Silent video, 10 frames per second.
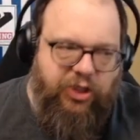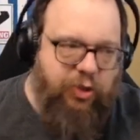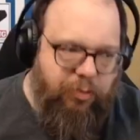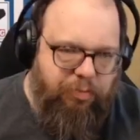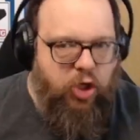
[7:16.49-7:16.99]

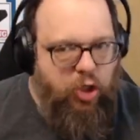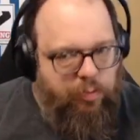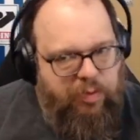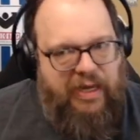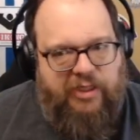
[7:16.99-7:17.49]
you could
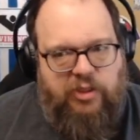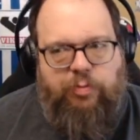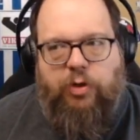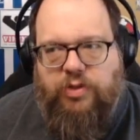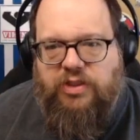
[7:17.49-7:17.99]
be
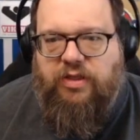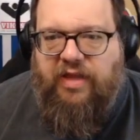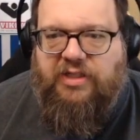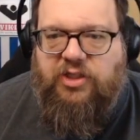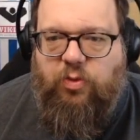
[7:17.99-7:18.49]
exposed, and
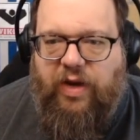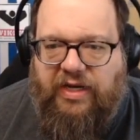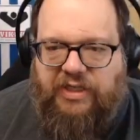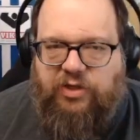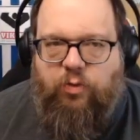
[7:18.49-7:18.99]
that's the way it
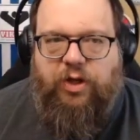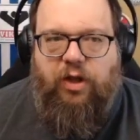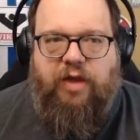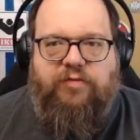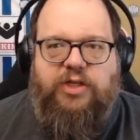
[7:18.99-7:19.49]
is in real
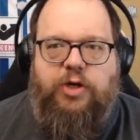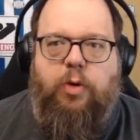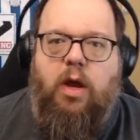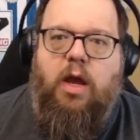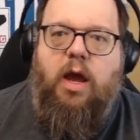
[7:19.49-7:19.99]
life too.
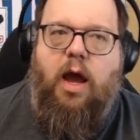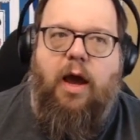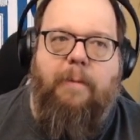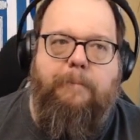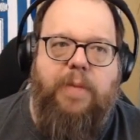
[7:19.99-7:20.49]

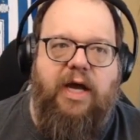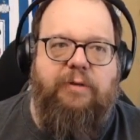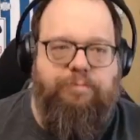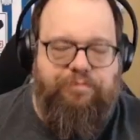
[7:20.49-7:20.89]
But